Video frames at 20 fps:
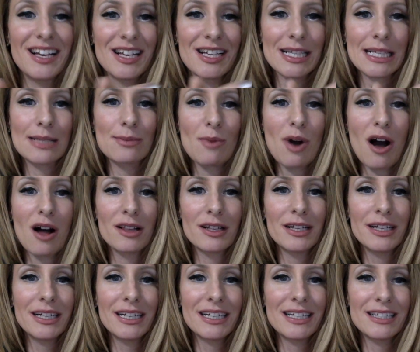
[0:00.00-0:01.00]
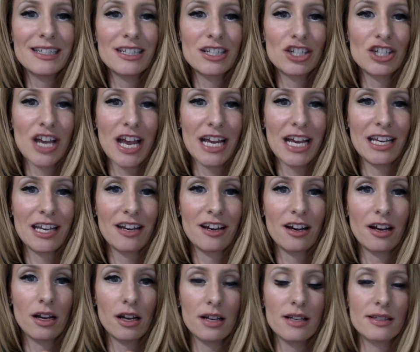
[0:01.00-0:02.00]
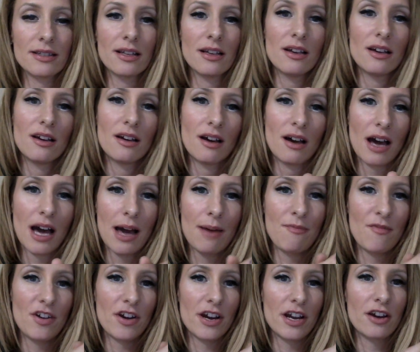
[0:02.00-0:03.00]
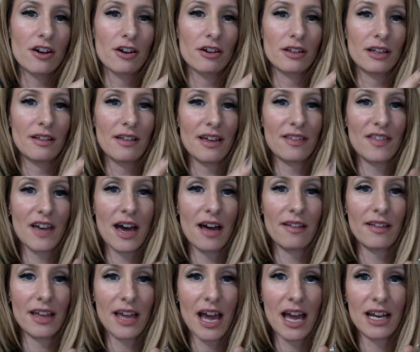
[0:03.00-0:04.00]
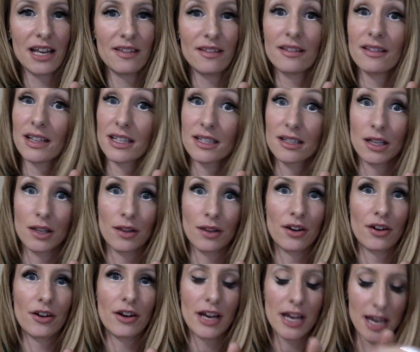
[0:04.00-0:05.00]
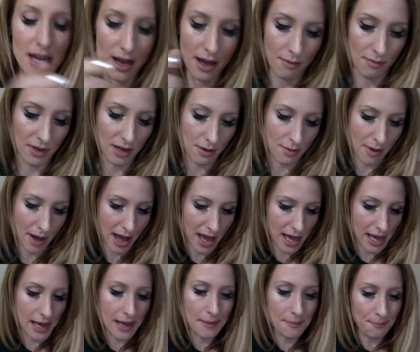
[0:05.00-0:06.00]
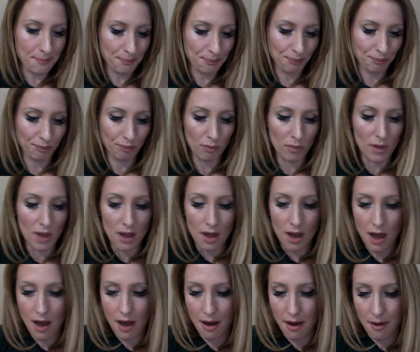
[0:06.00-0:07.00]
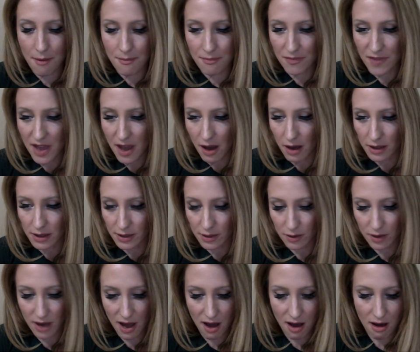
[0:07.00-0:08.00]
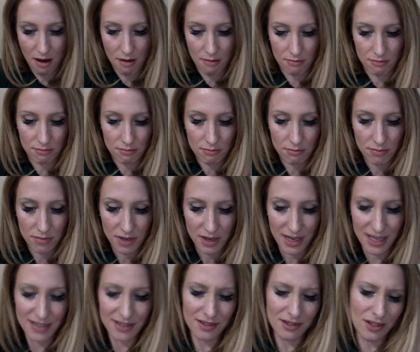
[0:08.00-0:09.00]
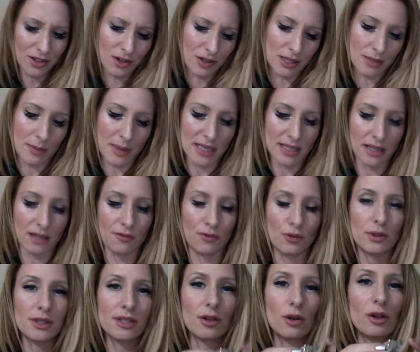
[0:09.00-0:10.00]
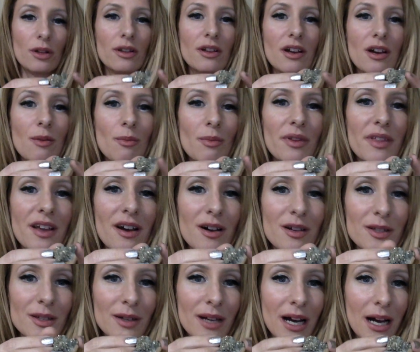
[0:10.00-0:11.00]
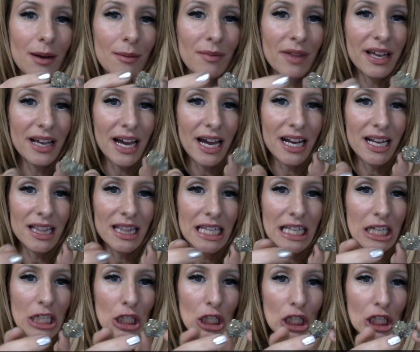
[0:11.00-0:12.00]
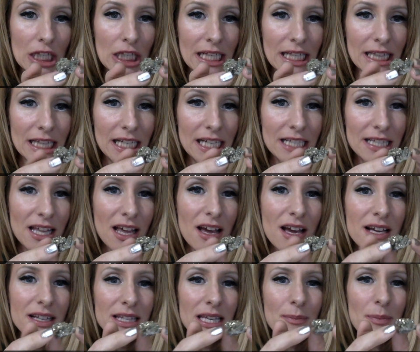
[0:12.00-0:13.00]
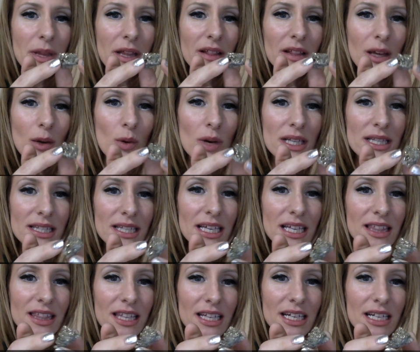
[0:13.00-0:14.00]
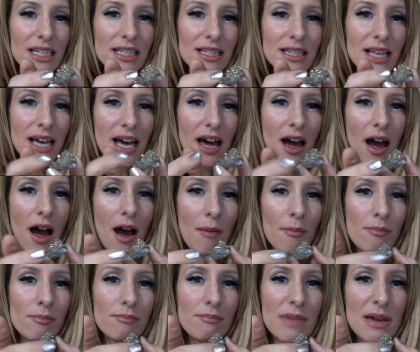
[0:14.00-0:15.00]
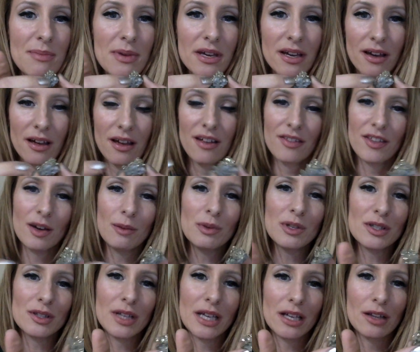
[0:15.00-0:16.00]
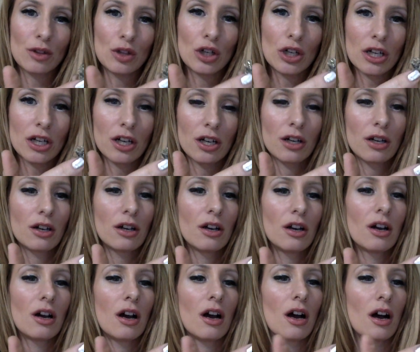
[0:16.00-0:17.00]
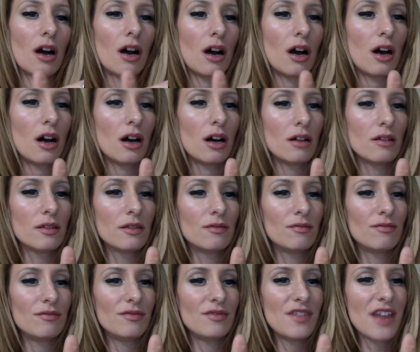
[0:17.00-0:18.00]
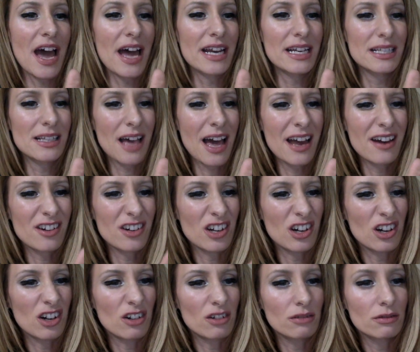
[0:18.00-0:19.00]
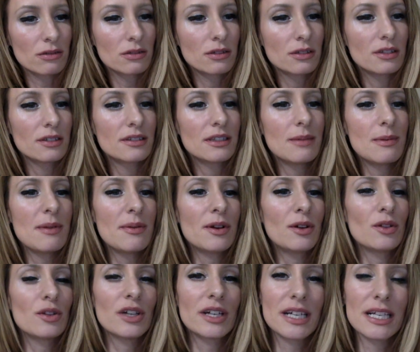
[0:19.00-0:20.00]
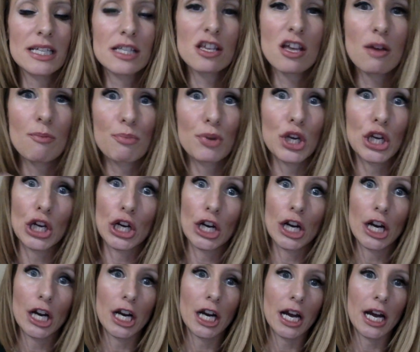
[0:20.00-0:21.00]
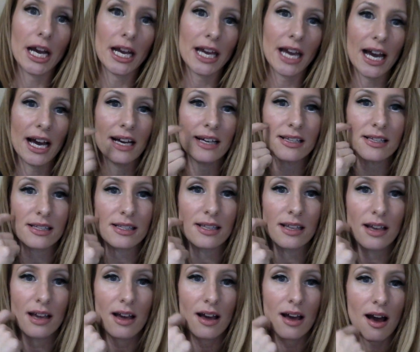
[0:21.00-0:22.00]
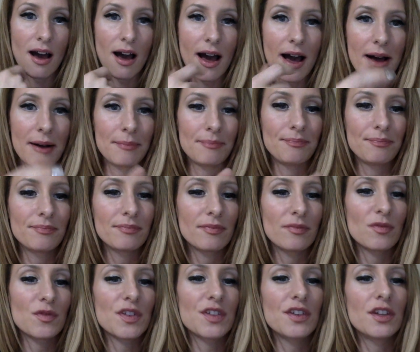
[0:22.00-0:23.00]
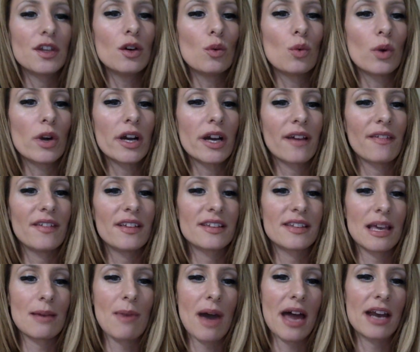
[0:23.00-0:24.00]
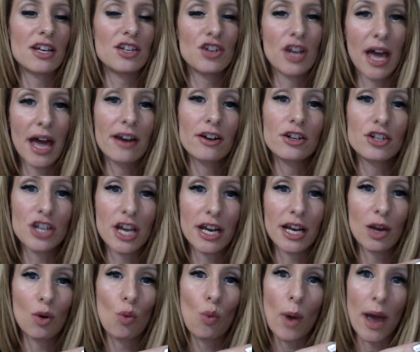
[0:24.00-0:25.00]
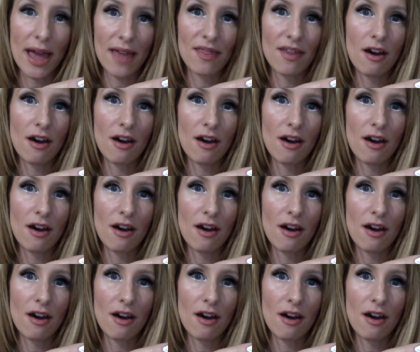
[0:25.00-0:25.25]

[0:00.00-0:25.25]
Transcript: smaller because they're shinier. Because I'm very girly like that. Like anything that's glittery, I'm going to buy it. Um, they also come, it's, you know, it's basic fool's gold, but they also come like kind of little like this, typically ones like this that, um, maybe they almost like look uh, not as, I don't know, they maybe don't look as pure, I guess. Um, still work in the same energetic way,